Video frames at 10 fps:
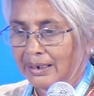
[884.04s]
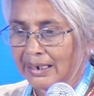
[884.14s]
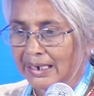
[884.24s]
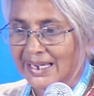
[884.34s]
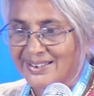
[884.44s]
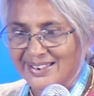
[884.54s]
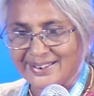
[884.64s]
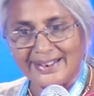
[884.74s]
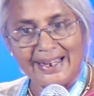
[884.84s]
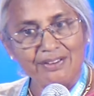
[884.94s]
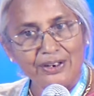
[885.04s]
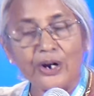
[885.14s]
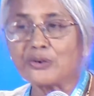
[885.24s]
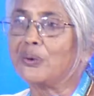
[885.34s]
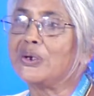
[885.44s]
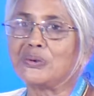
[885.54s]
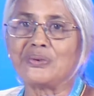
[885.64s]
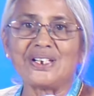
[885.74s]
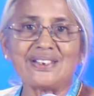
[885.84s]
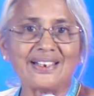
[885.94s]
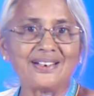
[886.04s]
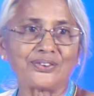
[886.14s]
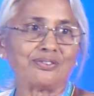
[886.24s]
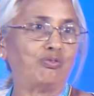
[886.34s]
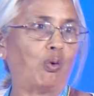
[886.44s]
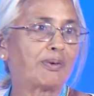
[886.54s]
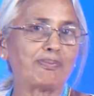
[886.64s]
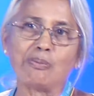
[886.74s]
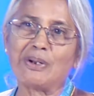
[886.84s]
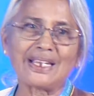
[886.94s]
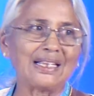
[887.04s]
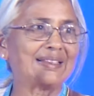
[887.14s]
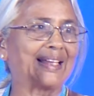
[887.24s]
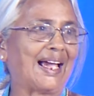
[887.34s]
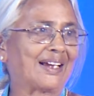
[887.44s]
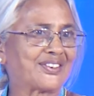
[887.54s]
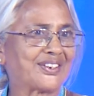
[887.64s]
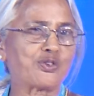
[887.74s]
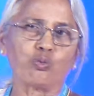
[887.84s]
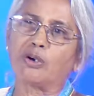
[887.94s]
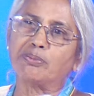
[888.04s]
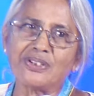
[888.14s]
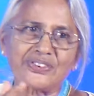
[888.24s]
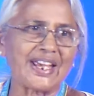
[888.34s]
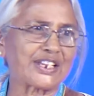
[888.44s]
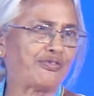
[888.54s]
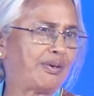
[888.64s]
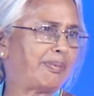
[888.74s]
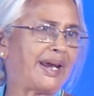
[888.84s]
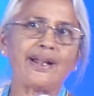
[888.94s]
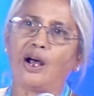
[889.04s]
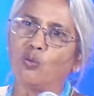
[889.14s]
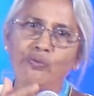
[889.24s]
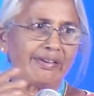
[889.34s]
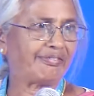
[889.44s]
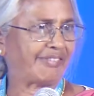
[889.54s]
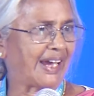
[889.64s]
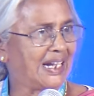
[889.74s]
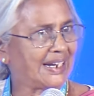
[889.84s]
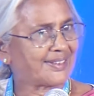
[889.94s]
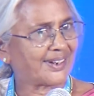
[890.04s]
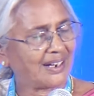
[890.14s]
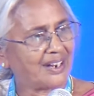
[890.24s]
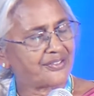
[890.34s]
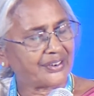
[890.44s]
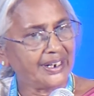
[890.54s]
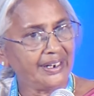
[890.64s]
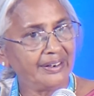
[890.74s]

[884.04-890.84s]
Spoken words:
As I said, I will not go into details of what public health actions, what mistakes we made, how we failed as a country,